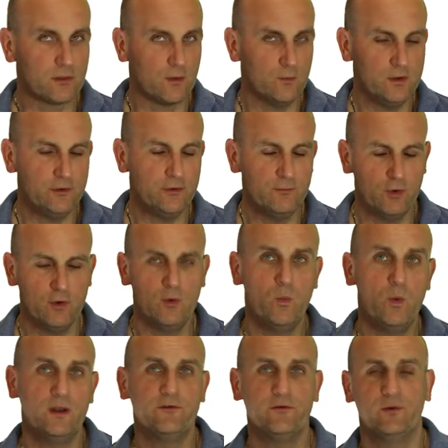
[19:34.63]
We do more on
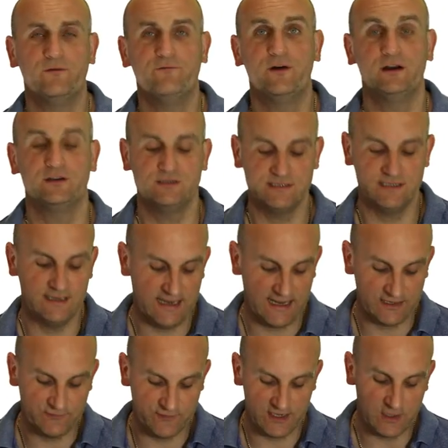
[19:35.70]
one-to-one functions in the
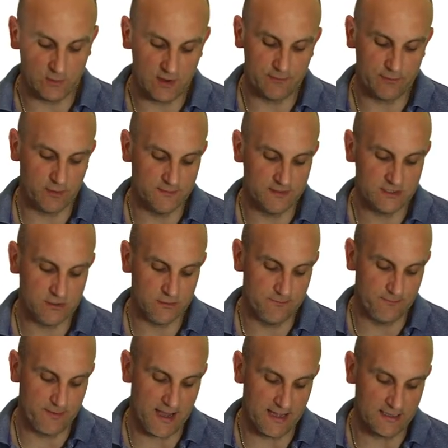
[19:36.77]
next video, I promise you.
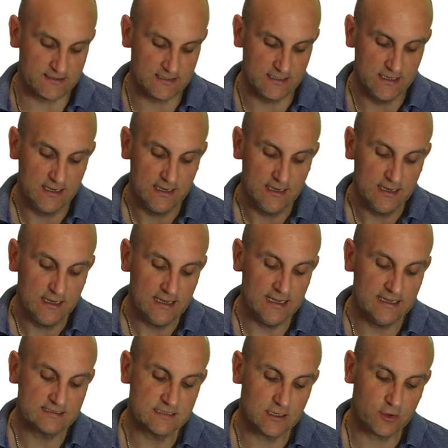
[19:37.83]
But
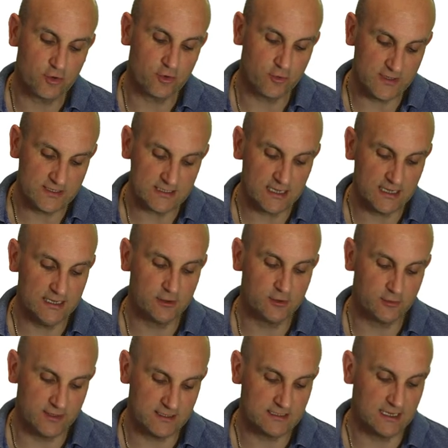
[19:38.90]
it's critically,
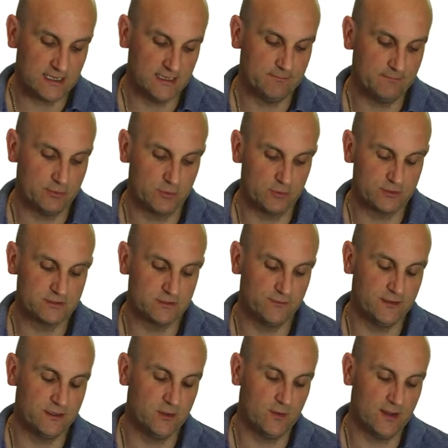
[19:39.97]
critically important
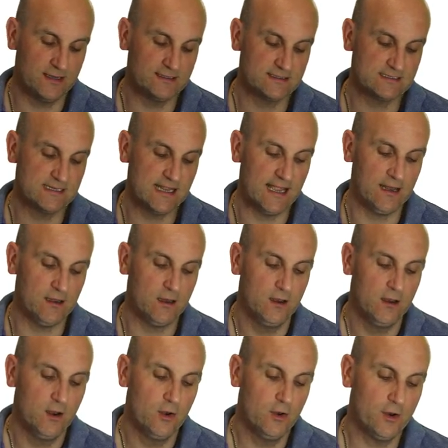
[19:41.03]
that you understand
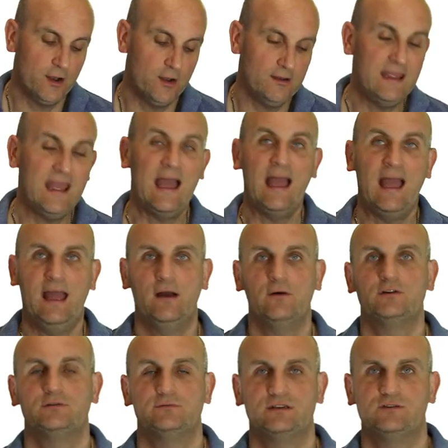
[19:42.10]
not only
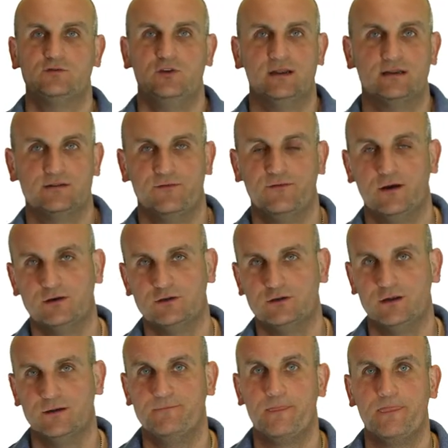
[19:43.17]
how to restrict a
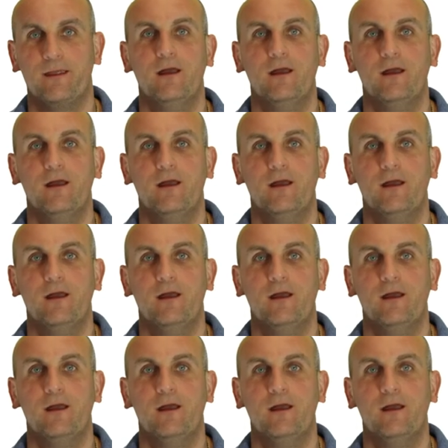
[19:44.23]
function,